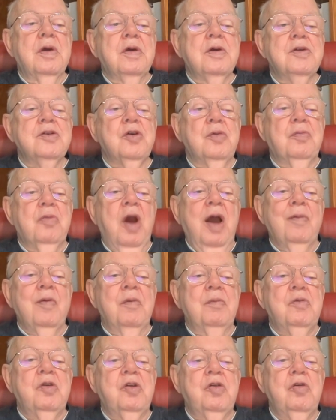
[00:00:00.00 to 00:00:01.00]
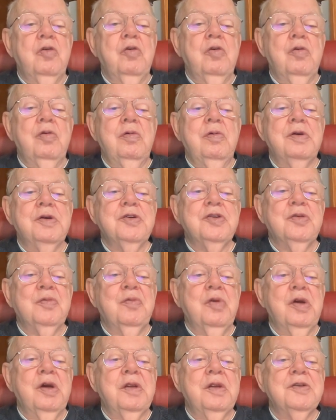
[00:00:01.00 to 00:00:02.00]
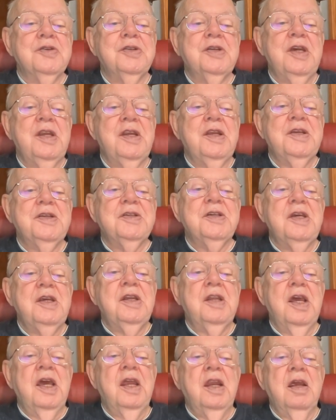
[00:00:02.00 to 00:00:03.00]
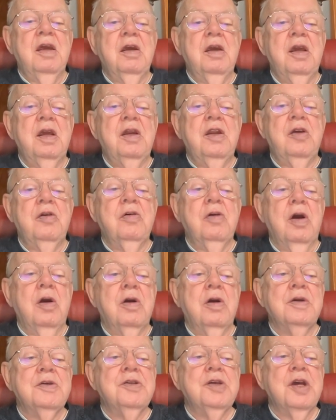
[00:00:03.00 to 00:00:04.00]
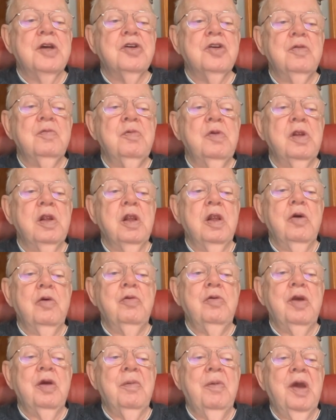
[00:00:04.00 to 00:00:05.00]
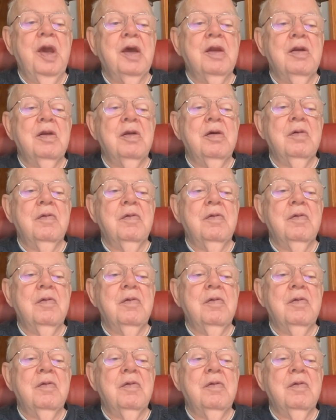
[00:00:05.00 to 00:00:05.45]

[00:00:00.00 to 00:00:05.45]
So problem 2 is to bring the CDC data into your R session with a load command.